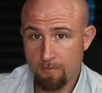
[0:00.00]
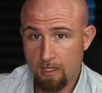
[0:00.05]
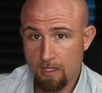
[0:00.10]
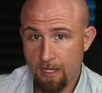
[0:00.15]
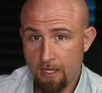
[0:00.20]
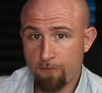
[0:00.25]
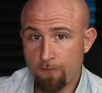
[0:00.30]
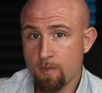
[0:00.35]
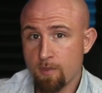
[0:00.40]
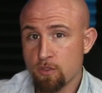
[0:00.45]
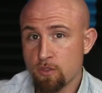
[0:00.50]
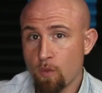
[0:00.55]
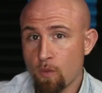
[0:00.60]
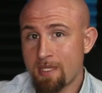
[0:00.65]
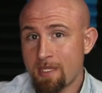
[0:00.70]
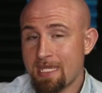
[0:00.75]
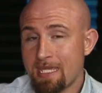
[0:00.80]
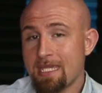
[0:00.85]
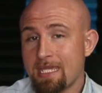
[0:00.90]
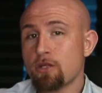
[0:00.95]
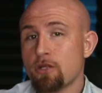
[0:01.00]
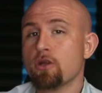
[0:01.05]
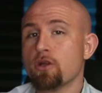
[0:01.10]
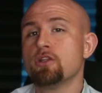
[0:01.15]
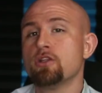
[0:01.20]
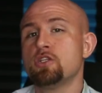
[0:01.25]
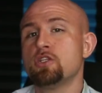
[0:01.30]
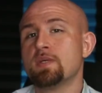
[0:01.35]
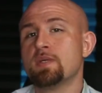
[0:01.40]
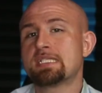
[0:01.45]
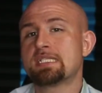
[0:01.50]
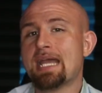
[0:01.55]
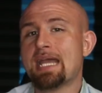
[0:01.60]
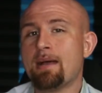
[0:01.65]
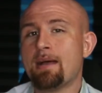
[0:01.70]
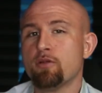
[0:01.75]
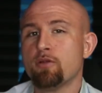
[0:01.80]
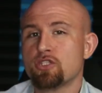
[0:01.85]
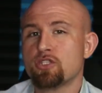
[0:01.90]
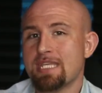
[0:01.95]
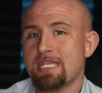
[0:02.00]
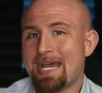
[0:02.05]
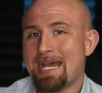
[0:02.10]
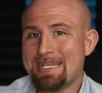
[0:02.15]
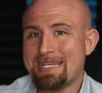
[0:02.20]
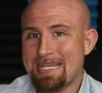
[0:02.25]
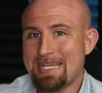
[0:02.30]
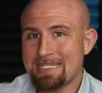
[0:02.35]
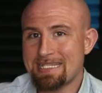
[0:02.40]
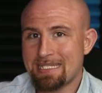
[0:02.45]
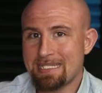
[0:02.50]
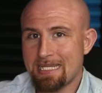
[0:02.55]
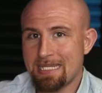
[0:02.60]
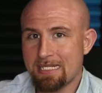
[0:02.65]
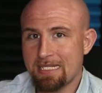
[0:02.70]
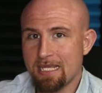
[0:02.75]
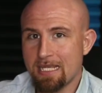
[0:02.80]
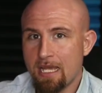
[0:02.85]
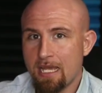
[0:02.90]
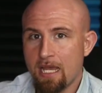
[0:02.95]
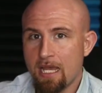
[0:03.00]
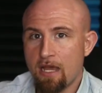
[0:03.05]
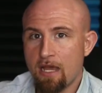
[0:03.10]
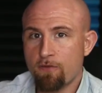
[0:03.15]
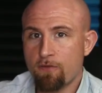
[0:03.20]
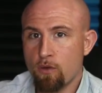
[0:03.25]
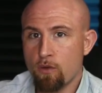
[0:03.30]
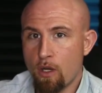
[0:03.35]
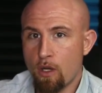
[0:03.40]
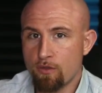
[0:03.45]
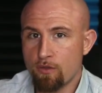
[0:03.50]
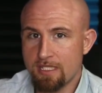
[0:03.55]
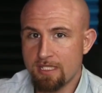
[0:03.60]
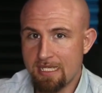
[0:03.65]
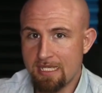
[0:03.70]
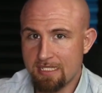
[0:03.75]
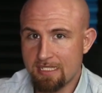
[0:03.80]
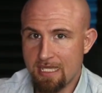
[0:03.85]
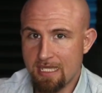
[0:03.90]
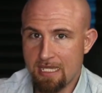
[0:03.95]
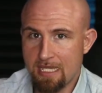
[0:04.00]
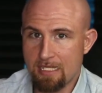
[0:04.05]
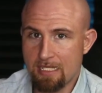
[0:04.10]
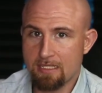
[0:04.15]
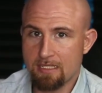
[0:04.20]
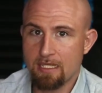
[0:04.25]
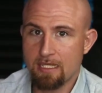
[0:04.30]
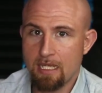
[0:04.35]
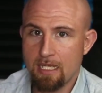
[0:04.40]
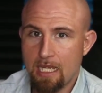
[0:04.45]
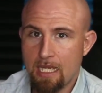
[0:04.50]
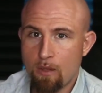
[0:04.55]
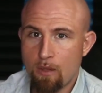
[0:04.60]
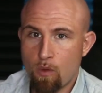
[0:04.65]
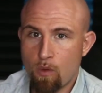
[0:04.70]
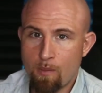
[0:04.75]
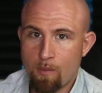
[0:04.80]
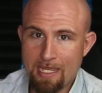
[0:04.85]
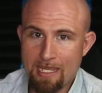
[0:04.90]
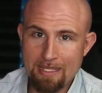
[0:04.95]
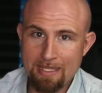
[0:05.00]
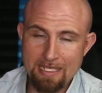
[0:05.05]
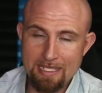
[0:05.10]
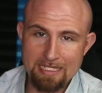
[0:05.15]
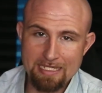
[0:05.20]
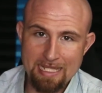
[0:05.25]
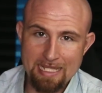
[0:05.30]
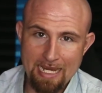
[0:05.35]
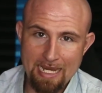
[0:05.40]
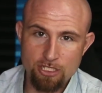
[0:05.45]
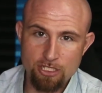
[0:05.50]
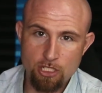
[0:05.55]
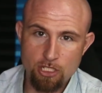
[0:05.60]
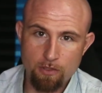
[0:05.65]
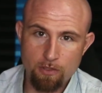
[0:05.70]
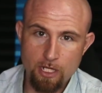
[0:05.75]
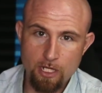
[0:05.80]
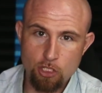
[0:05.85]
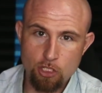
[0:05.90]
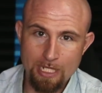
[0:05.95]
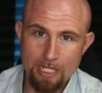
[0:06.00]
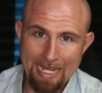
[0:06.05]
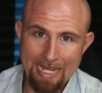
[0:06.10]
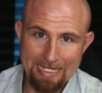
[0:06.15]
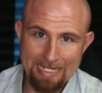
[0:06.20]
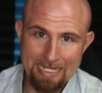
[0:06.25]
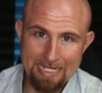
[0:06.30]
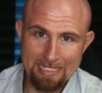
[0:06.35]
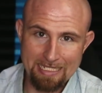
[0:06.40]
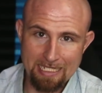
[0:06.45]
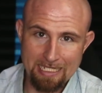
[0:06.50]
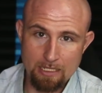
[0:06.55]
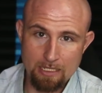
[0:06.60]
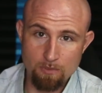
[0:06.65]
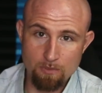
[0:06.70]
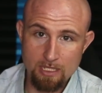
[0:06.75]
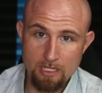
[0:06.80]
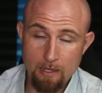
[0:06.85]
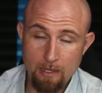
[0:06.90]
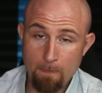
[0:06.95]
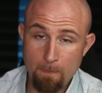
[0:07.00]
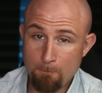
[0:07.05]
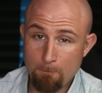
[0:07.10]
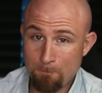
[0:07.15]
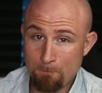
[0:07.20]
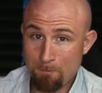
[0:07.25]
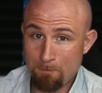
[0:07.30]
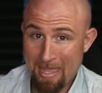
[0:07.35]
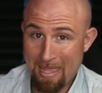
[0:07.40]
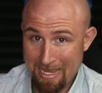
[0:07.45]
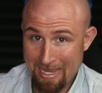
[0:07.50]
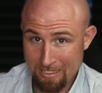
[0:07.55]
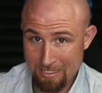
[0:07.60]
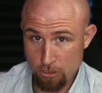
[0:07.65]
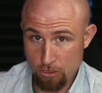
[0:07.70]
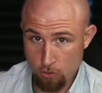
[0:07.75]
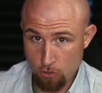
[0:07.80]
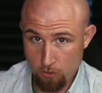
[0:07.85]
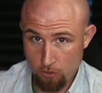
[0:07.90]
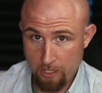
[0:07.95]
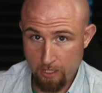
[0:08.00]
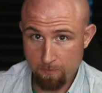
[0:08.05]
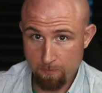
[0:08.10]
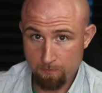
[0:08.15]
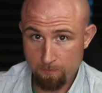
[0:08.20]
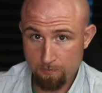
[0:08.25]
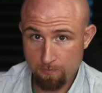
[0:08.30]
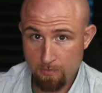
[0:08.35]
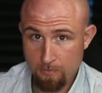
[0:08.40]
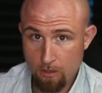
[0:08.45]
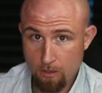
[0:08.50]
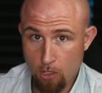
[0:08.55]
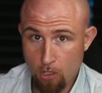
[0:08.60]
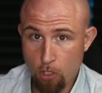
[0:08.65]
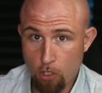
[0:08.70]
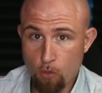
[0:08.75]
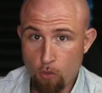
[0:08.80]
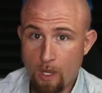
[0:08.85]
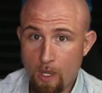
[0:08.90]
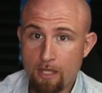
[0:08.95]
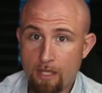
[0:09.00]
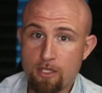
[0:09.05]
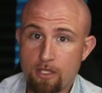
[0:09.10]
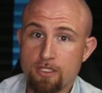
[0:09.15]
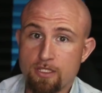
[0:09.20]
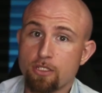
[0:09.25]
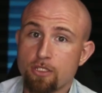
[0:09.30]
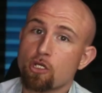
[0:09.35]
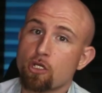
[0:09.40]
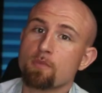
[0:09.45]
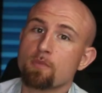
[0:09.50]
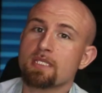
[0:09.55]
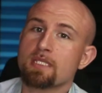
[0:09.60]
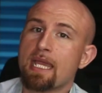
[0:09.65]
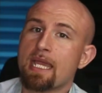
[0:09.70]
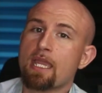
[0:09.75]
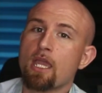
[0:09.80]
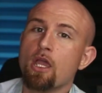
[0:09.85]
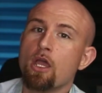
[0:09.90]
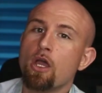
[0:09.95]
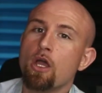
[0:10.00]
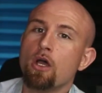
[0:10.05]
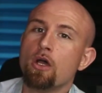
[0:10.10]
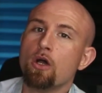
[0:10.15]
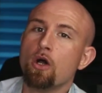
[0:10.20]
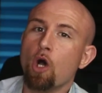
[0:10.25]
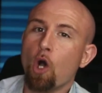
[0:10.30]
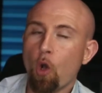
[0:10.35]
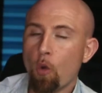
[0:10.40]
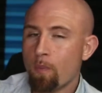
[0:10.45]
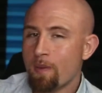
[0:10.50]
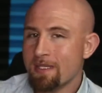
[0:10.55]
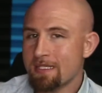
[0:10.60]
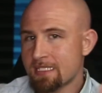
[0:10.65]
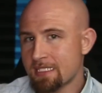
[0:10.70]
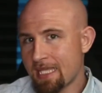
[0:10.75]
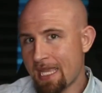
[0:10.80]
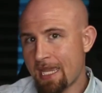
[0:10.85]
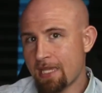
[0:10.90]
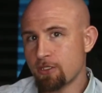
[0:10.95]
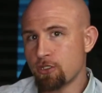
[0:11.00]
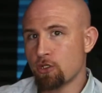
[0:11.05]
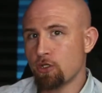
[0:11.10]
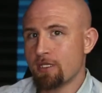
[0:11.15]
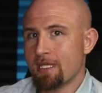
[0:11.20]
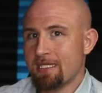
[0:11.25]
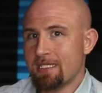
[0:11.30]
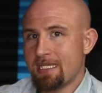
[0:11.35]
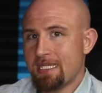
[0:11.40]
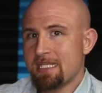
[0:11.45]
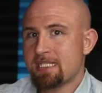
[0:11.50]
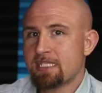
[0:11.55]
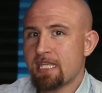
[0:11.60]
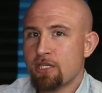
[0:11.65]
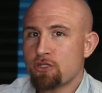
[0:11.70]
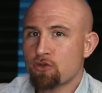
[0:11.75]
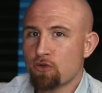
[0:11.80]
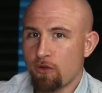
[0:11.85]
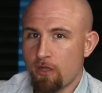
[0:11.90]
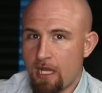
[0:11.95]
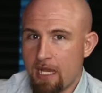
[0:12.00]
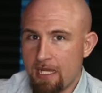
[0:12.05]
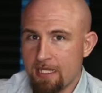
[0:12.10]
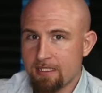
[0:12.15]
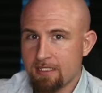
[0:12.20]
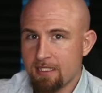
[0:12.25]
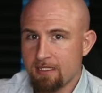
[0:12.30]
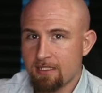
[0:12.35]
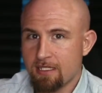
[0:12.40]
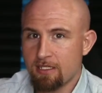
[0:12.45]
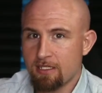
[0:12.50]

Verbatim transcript: Governments will be eager to establish the identities of who owns these keys while making these next generation ID systems mandatory, all the while using terms like open standard and decentralized to